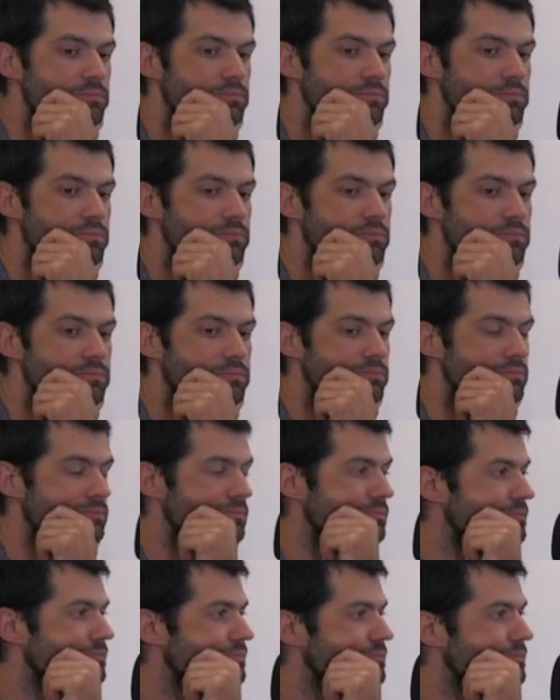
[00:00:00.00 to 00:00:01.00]

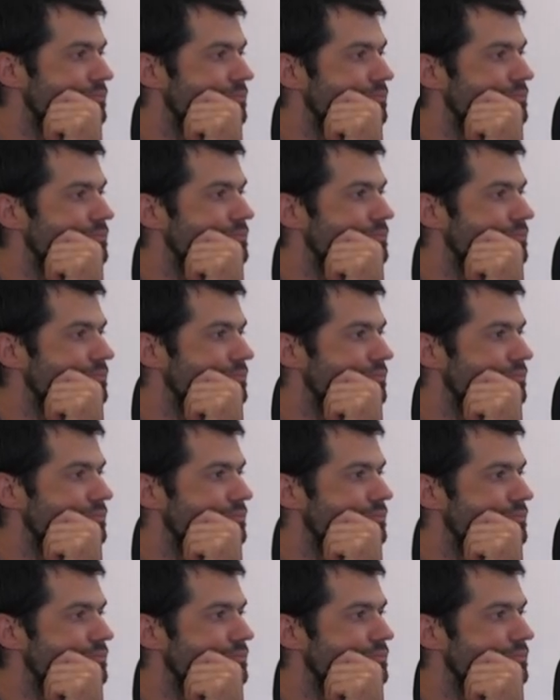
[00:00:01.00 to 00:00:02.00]

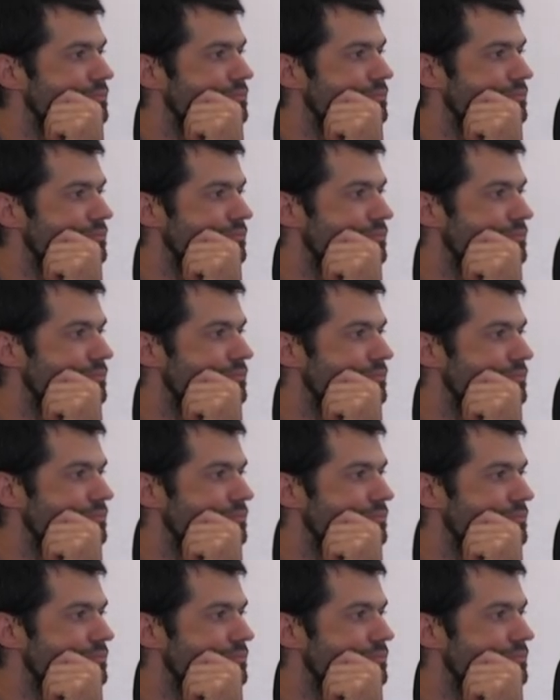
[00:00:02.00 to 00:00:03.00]

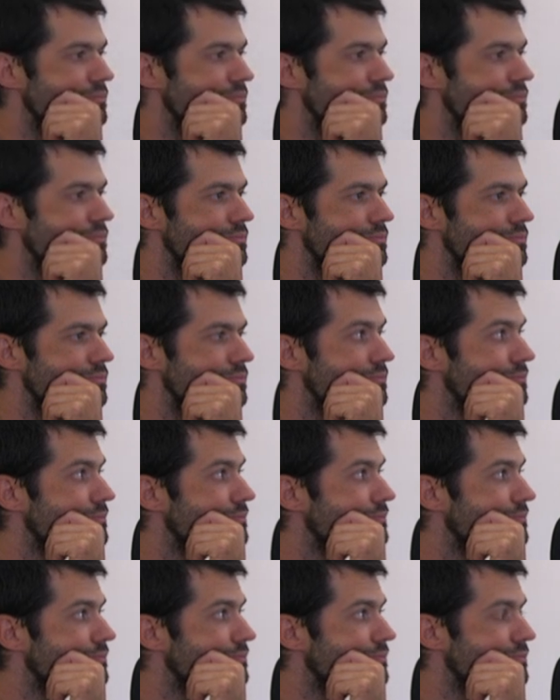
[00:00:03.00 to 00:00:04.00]

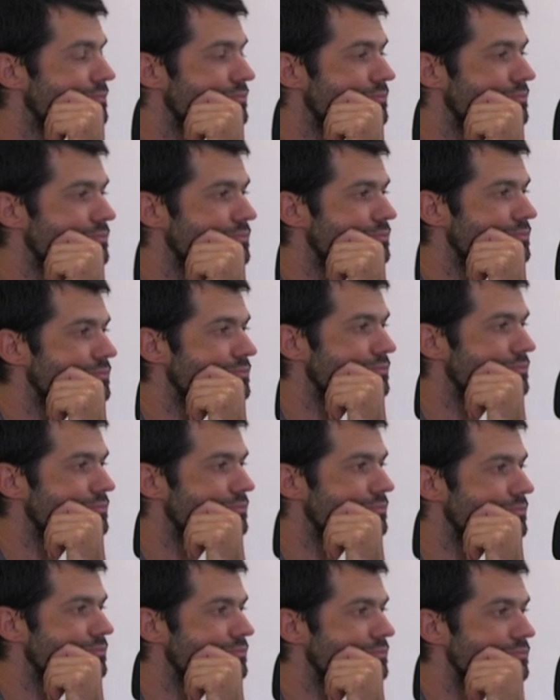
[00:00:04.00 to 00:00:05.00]

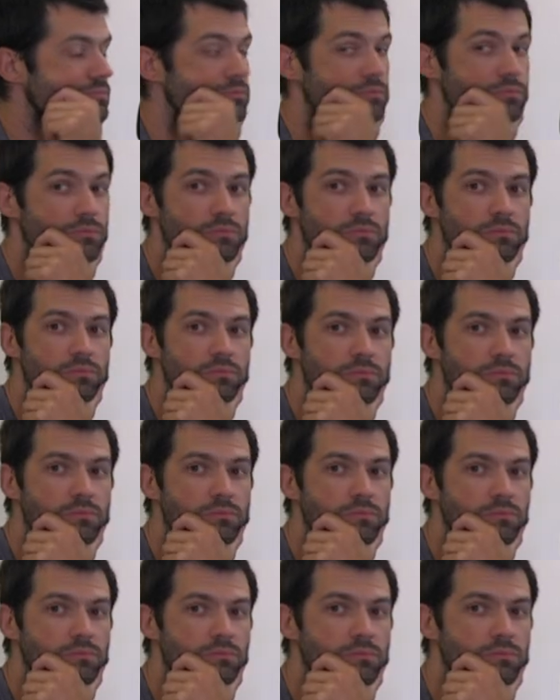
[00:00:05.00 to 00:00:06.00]

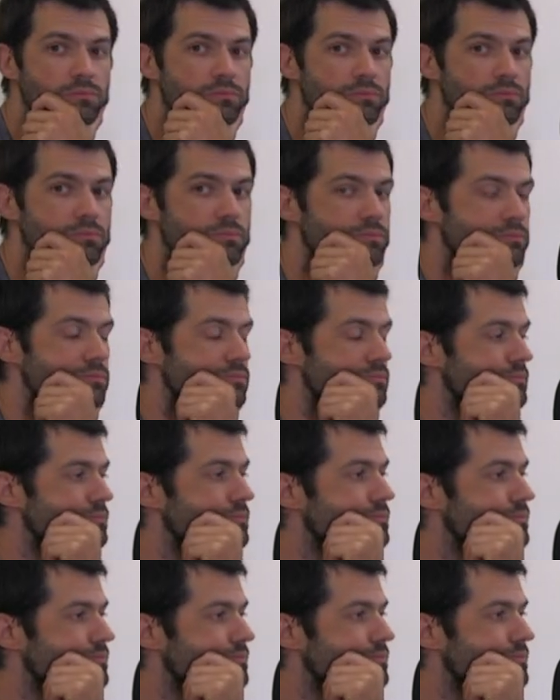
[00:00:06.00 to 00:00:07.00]

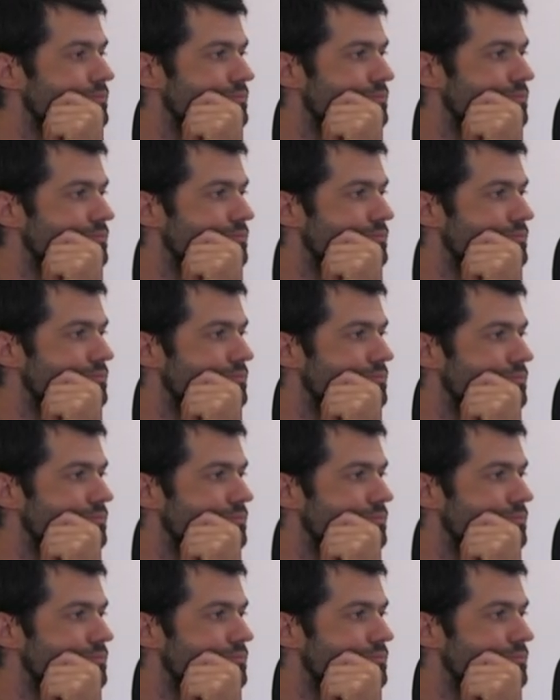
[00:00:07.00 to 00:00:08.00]
(not speaking)